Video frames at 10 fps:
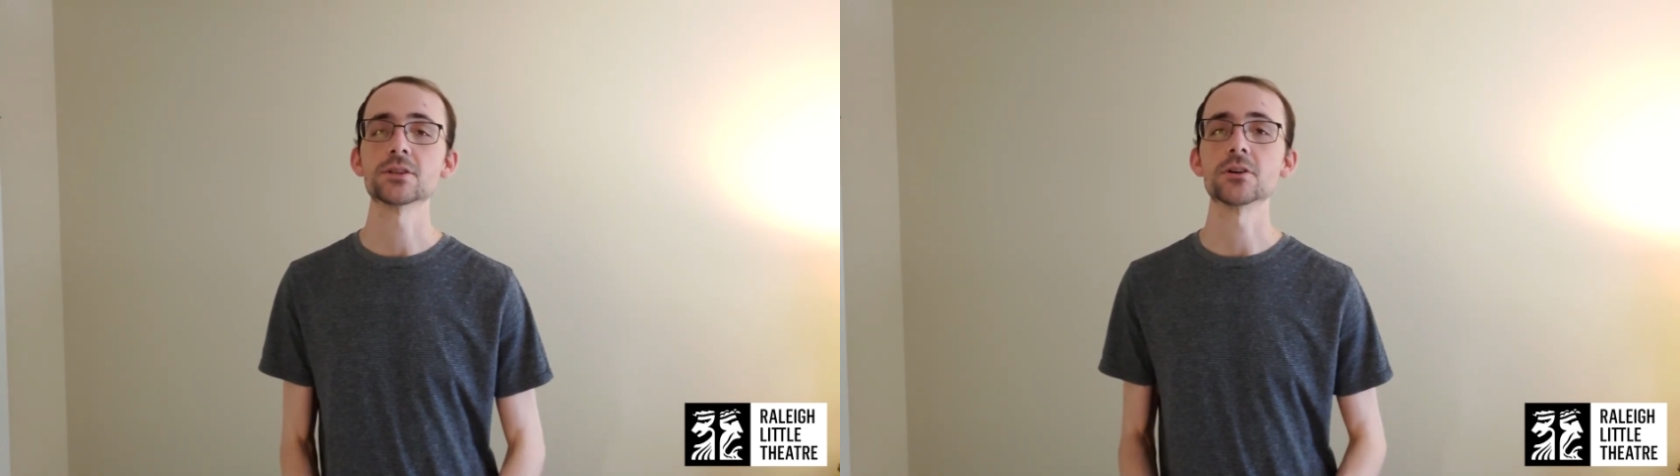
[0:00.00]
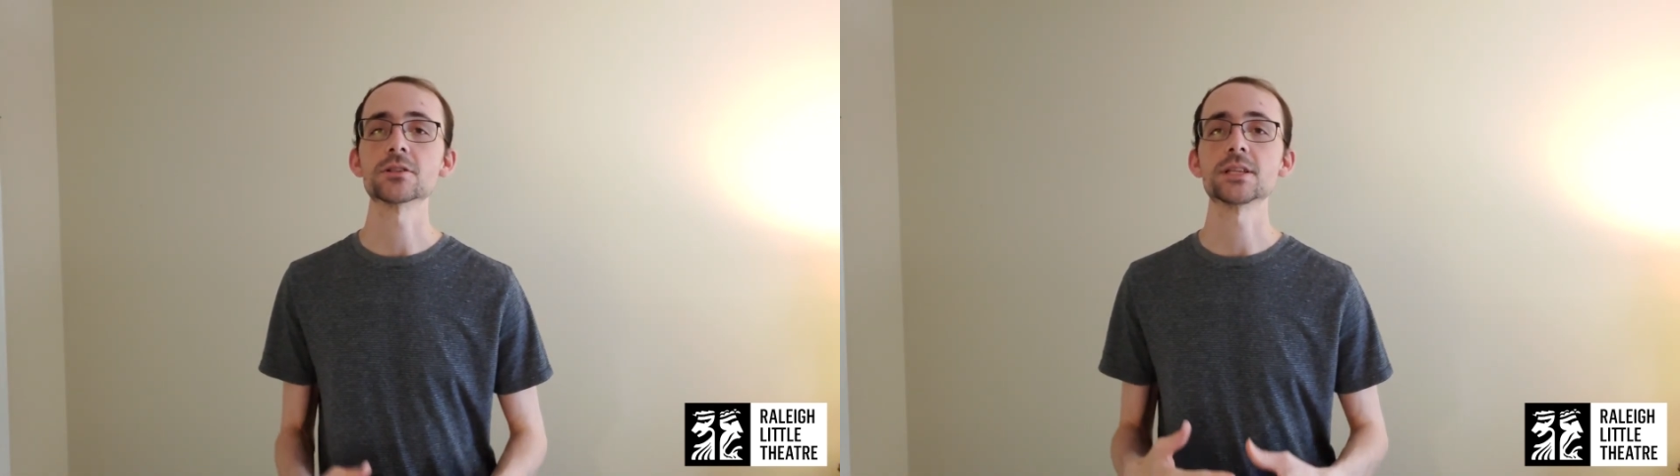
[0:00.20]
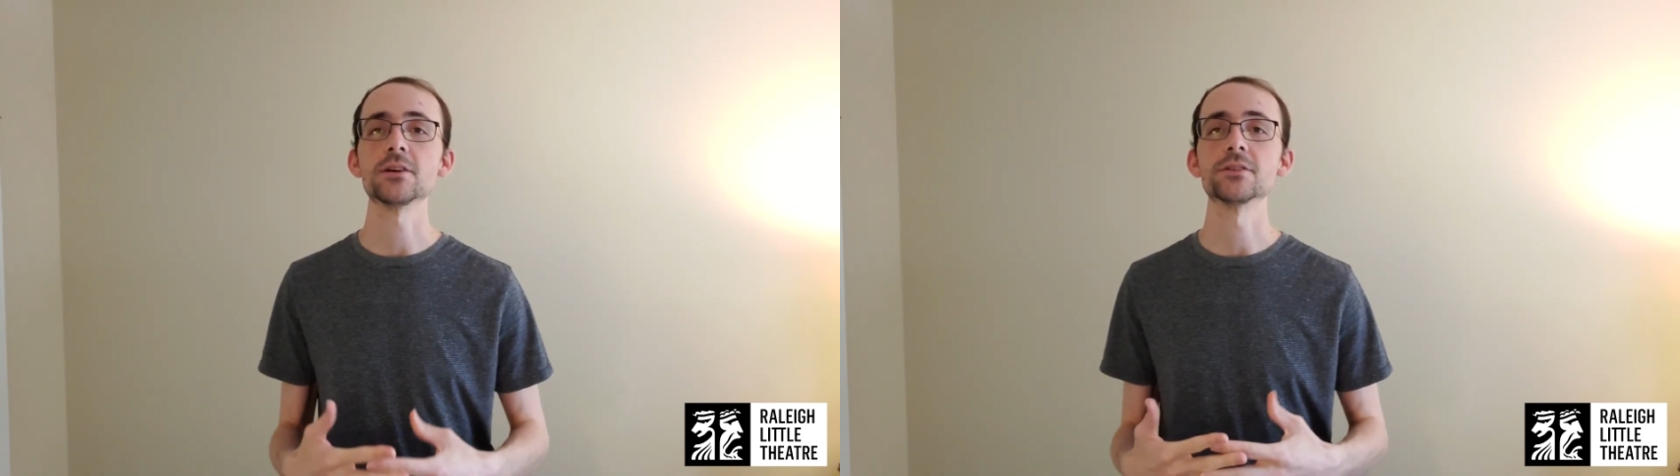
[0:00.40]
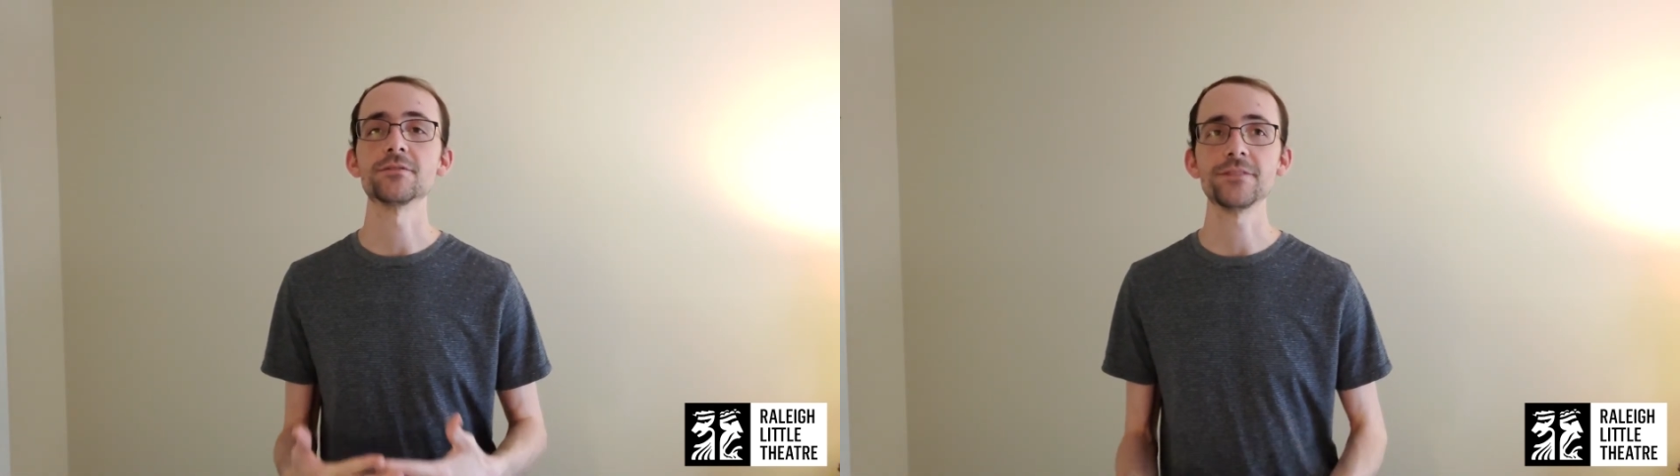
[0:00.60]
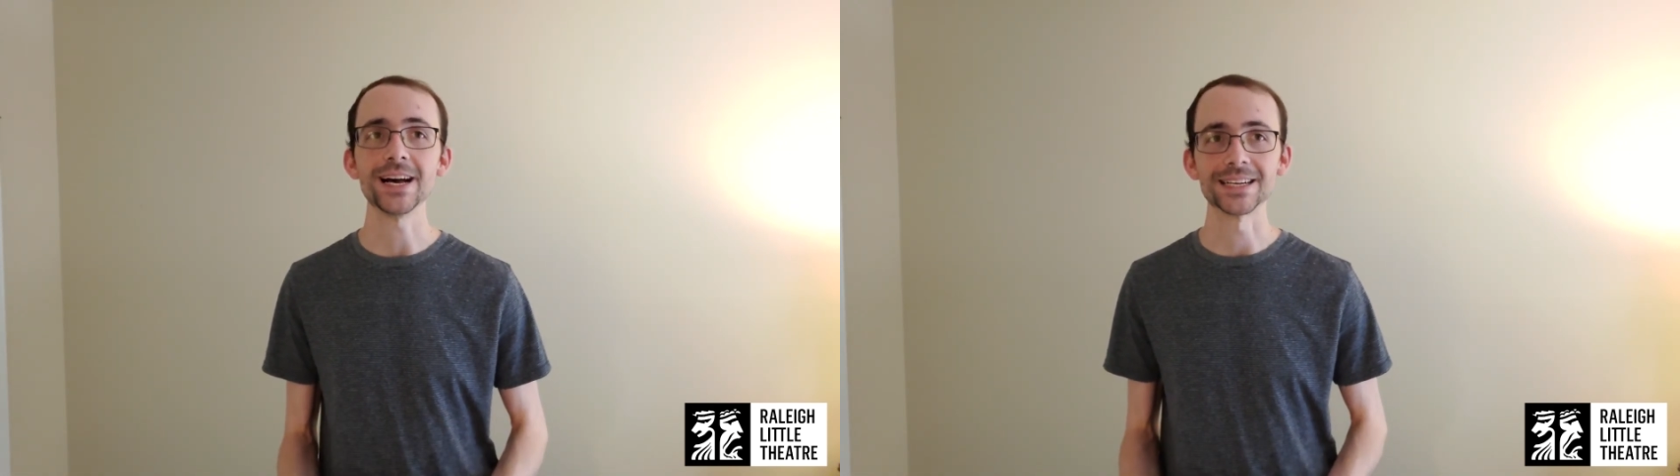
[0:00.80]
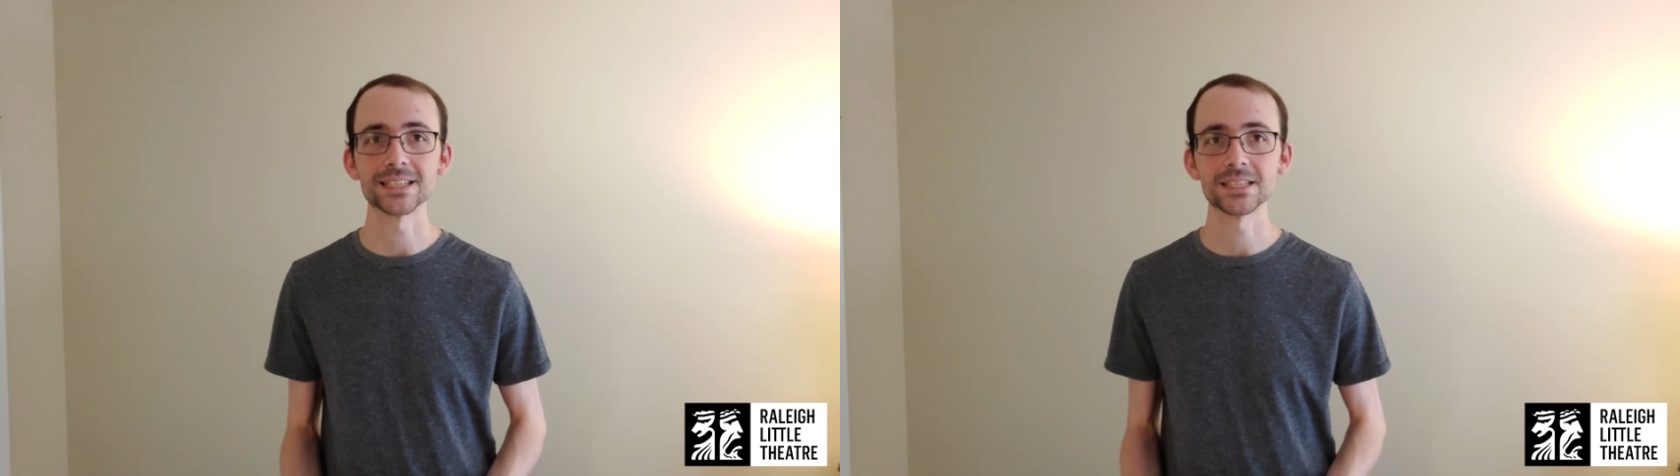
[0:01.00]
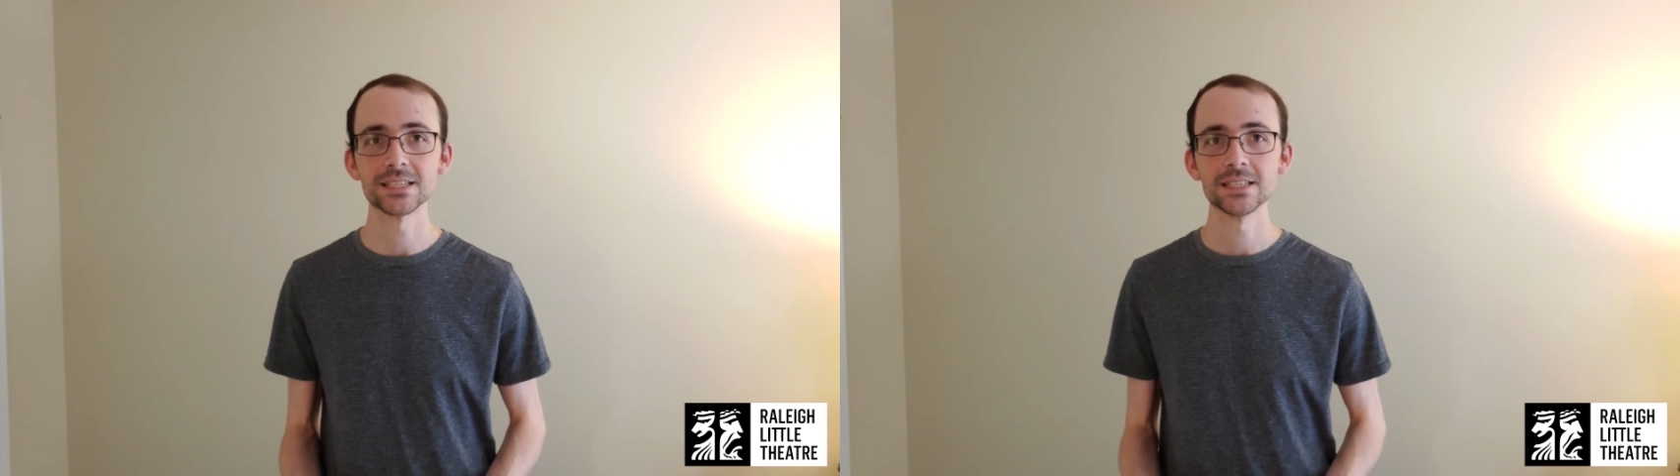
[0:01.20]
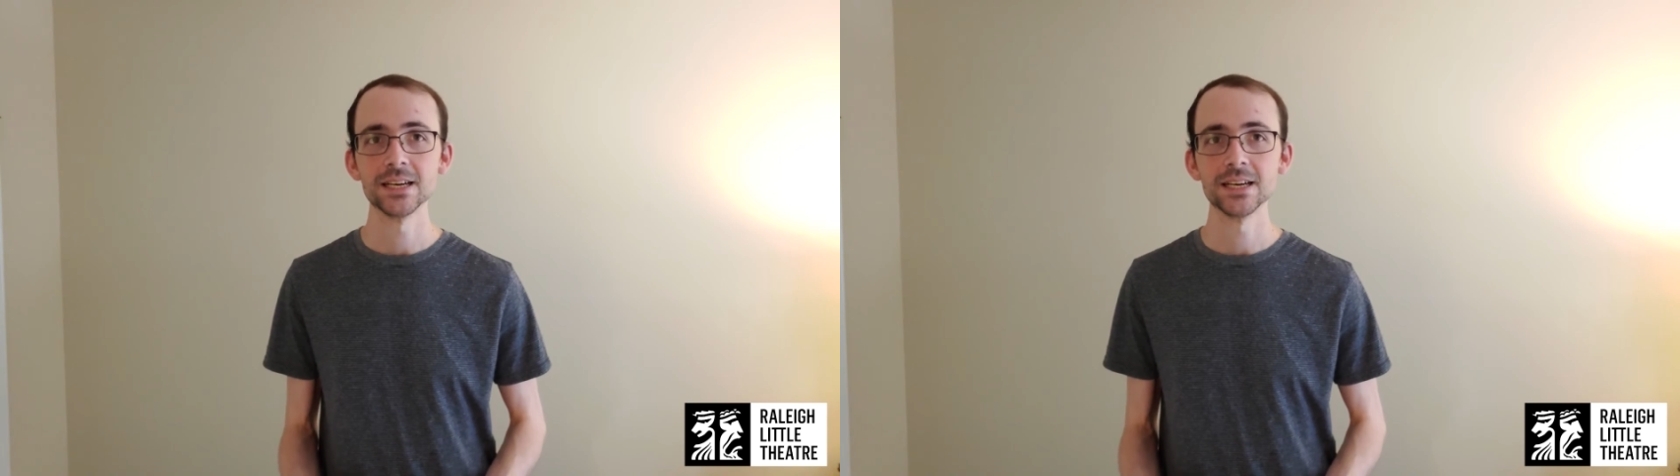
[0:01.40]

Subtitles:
are sound effects.